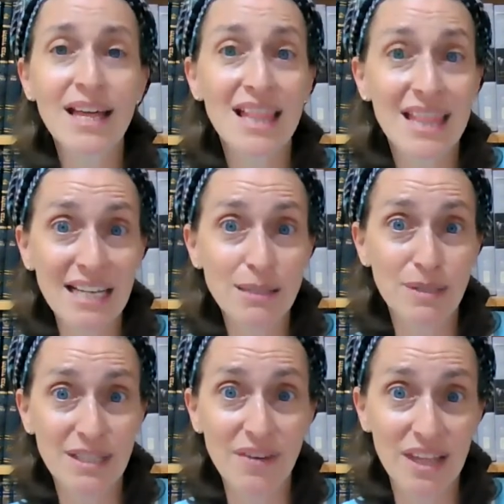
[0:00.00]
They
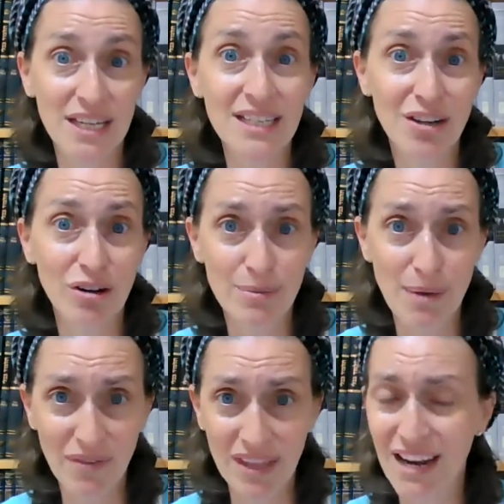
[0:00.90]
specifically need to go to the
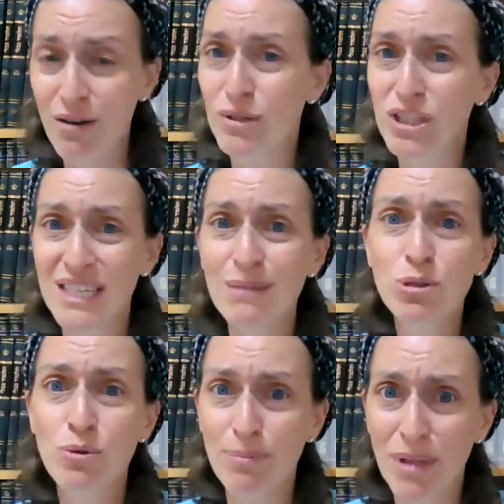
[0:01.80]
mikveh there, which seems
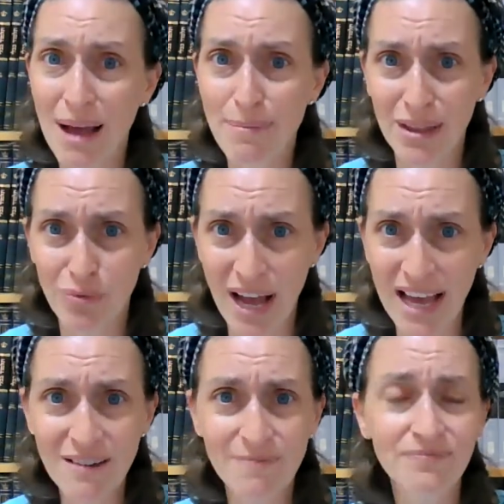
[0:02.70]
to imply, by the
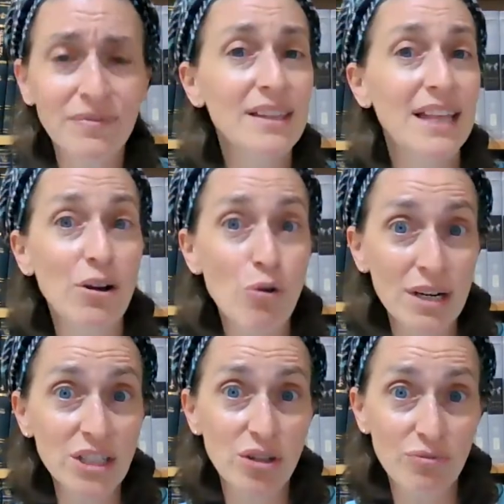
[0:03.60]
way, that
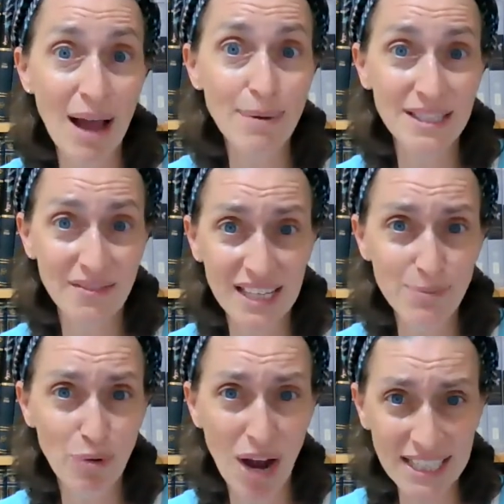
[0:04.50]
according to the rabbis of
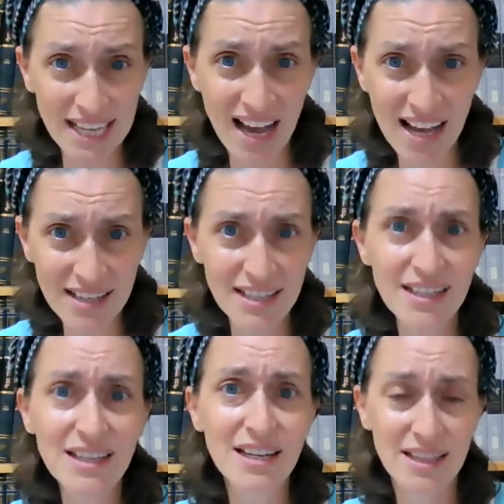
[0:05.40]
this braita
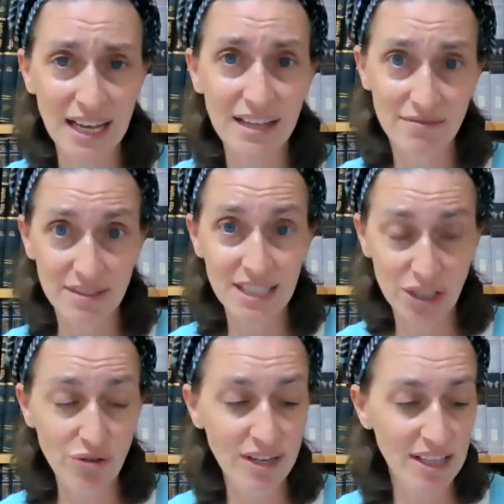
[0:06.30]
that
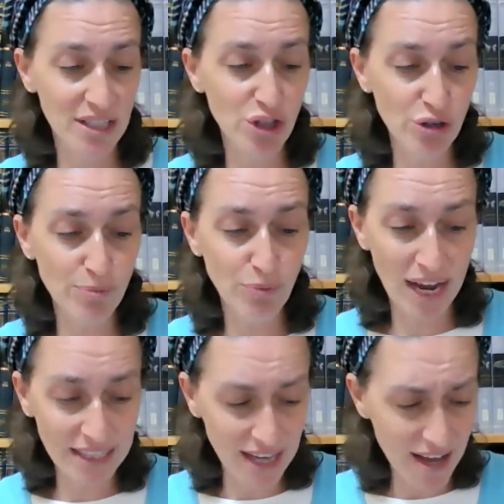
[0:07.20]
disagreed, this third
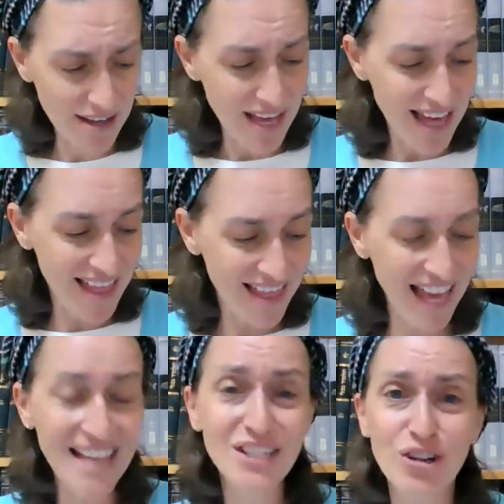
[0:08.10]
braita,
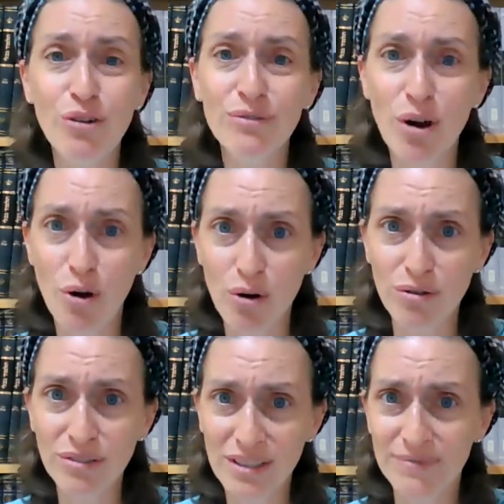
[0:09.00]
they don't
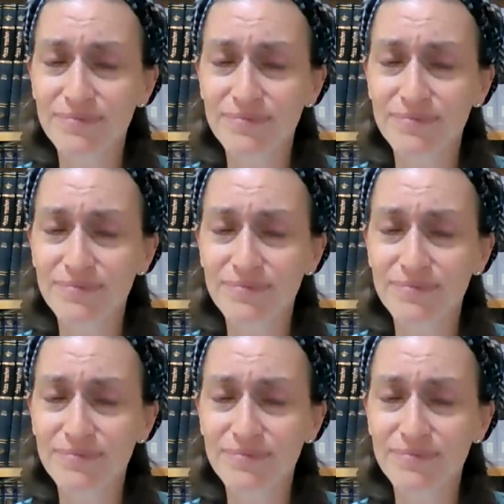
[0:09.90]
hold